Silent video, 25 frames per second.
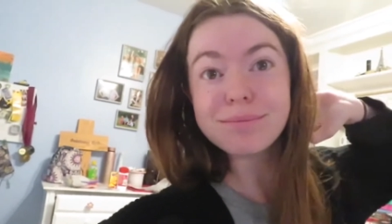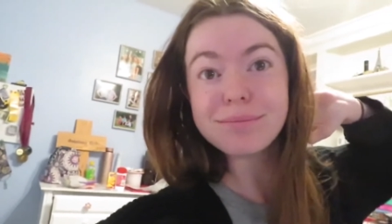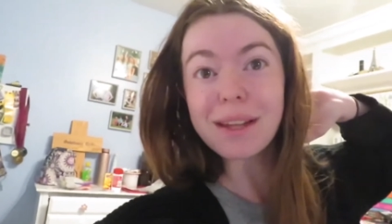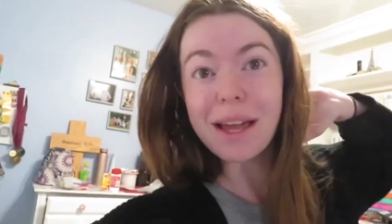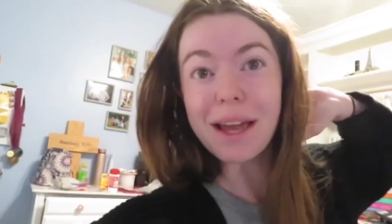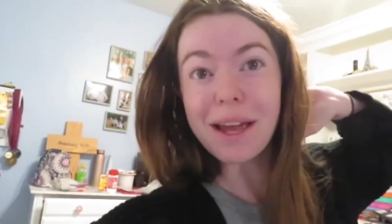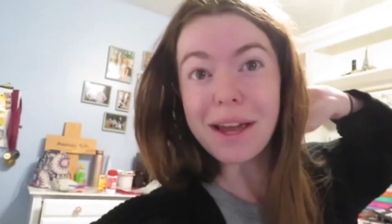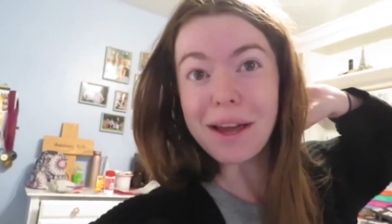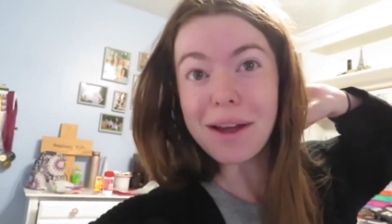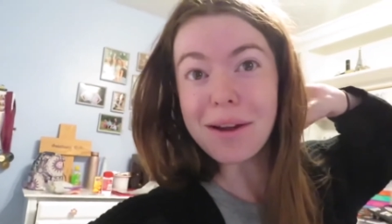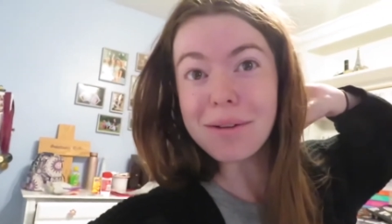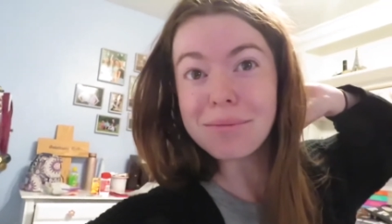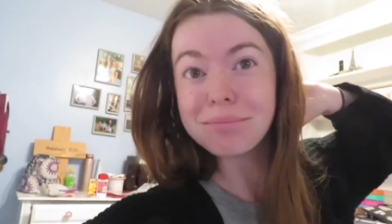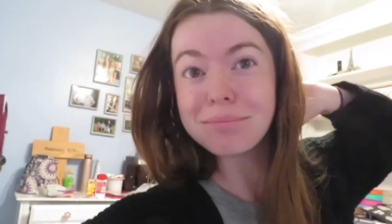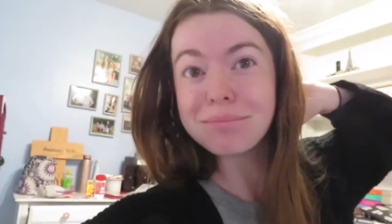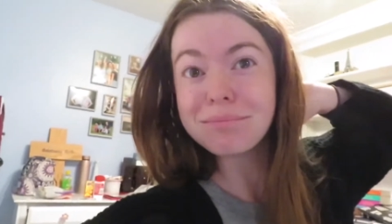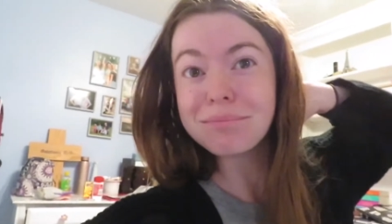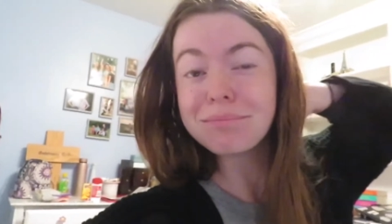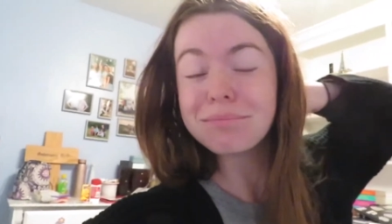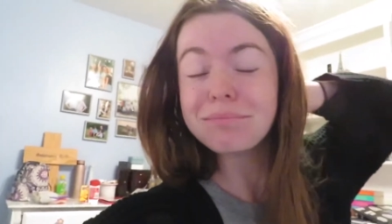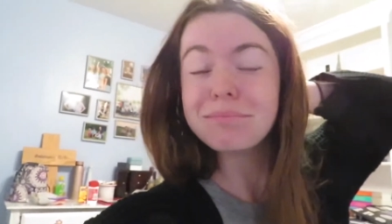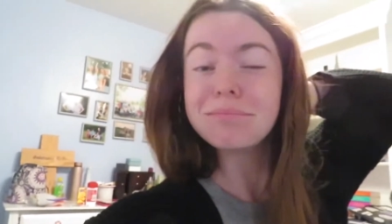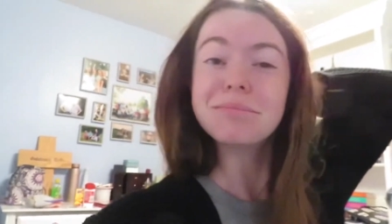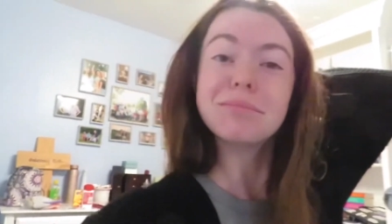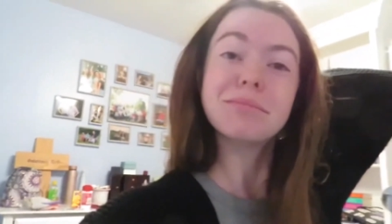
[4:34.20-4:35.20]
a.m.
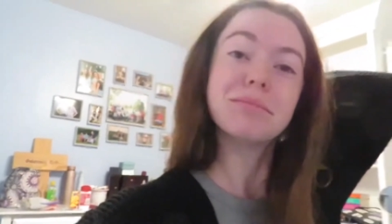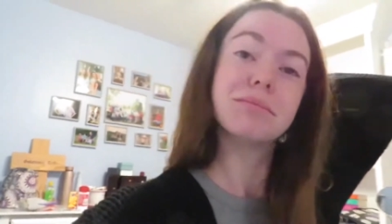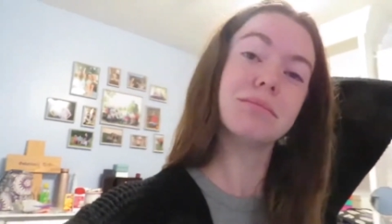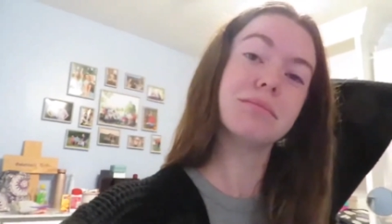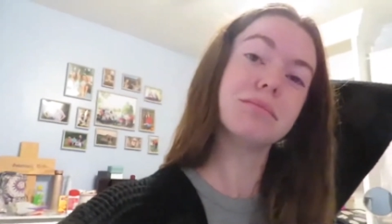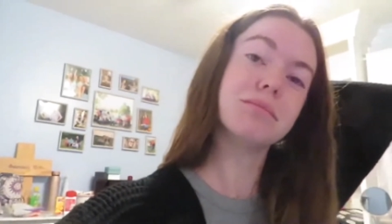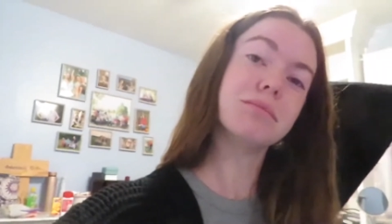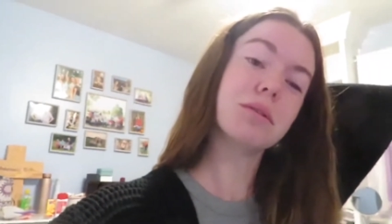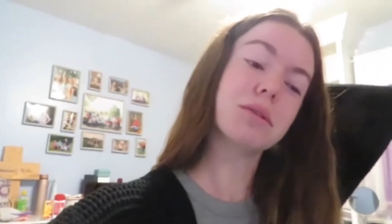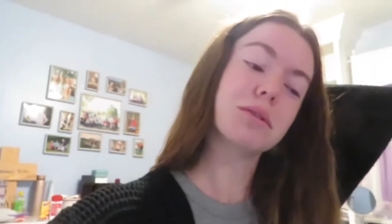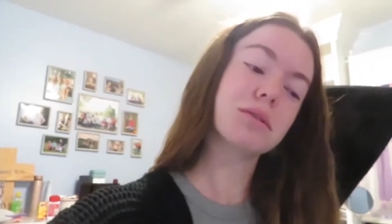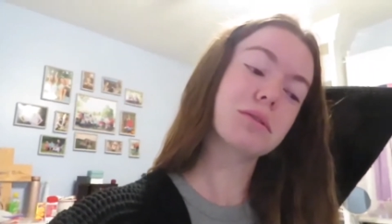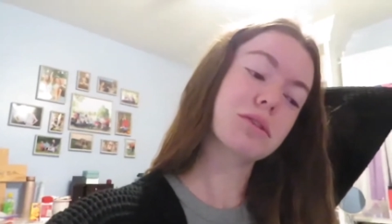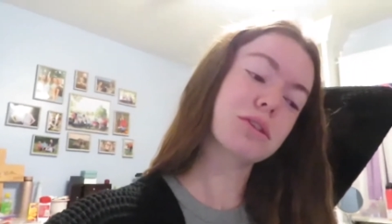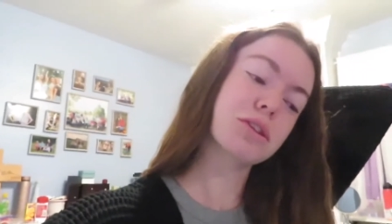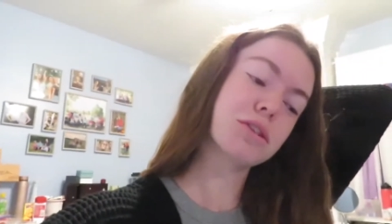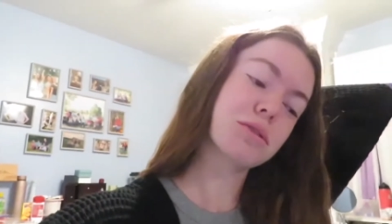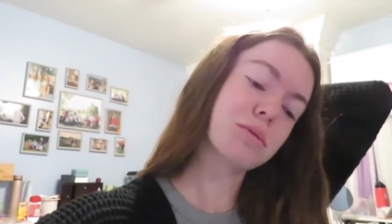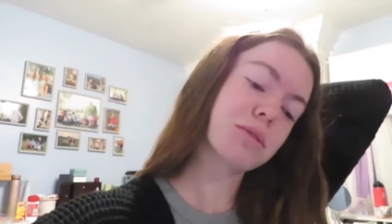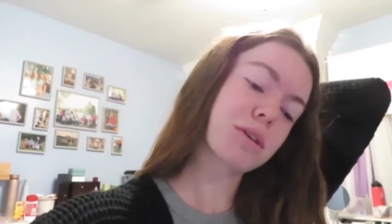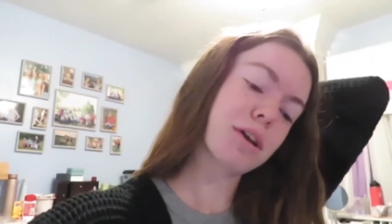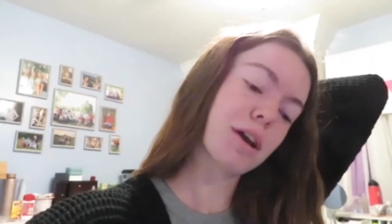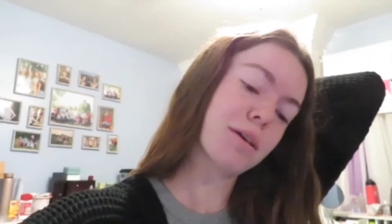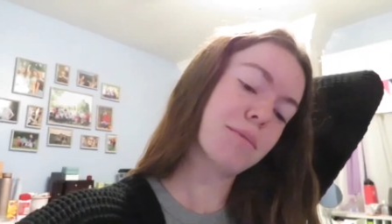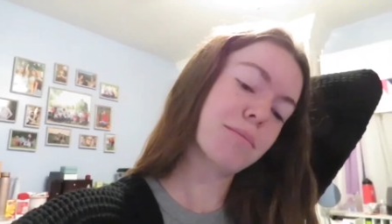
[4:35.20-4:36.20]
just
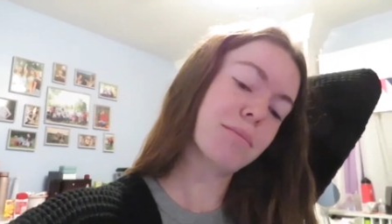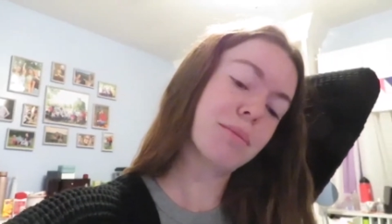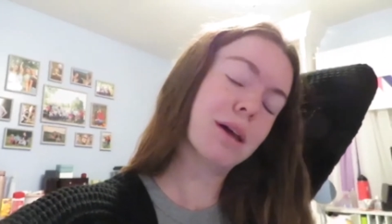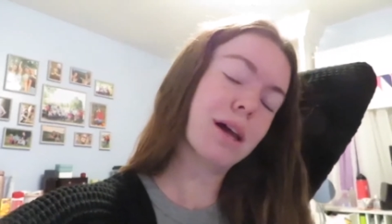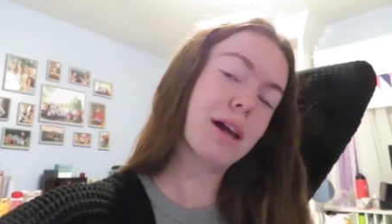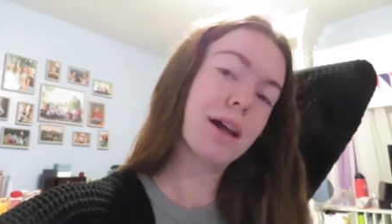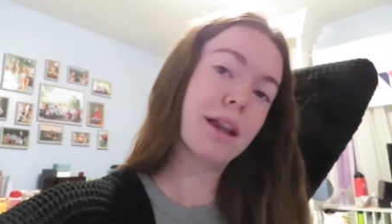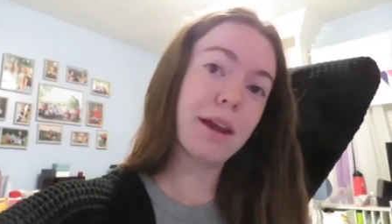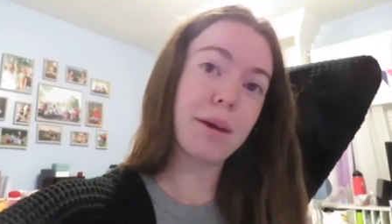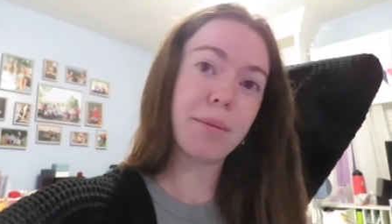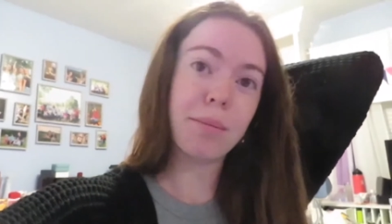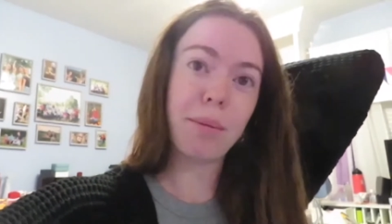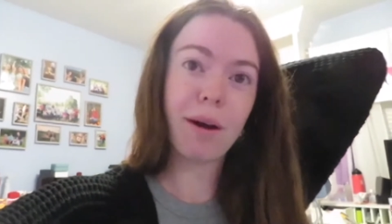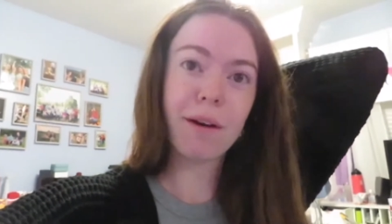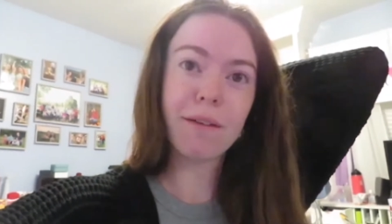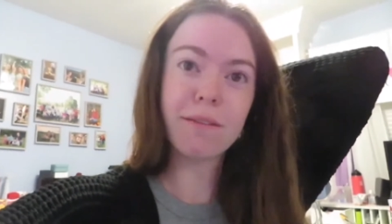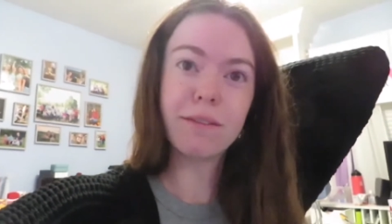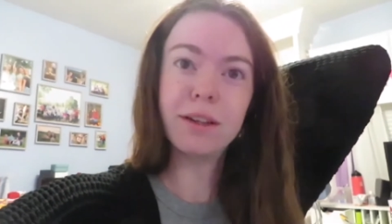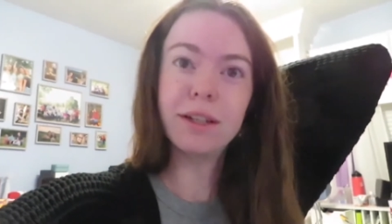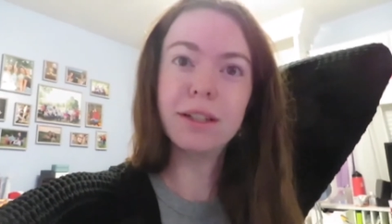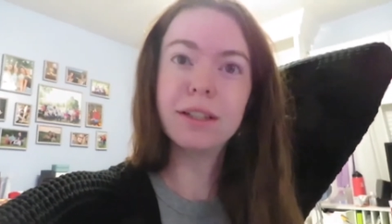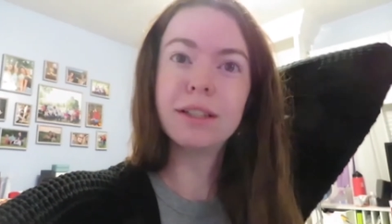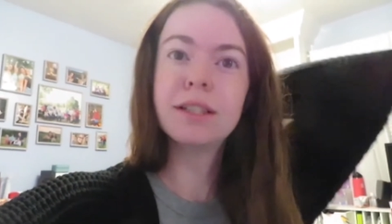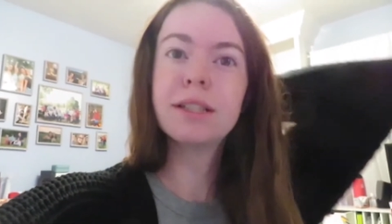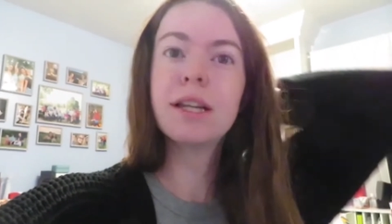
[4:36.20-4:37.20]
woke up and ate
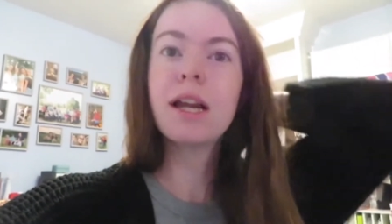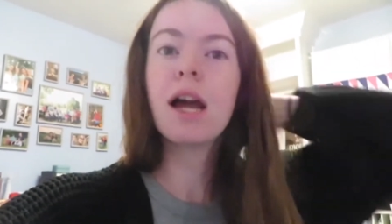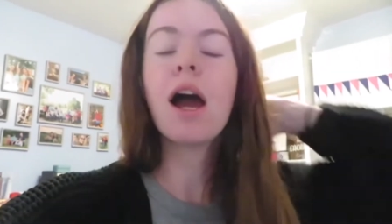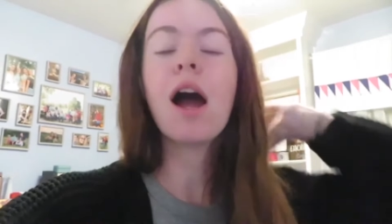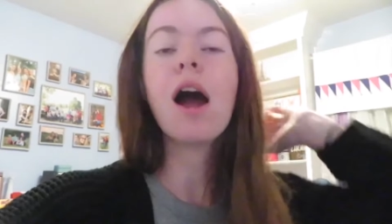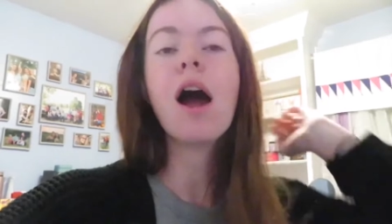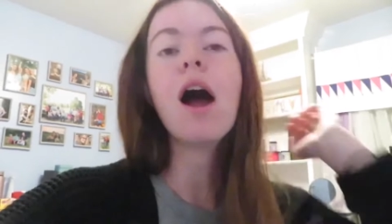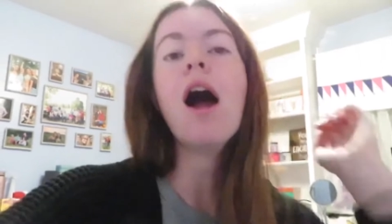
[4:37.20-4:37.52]
breakfast.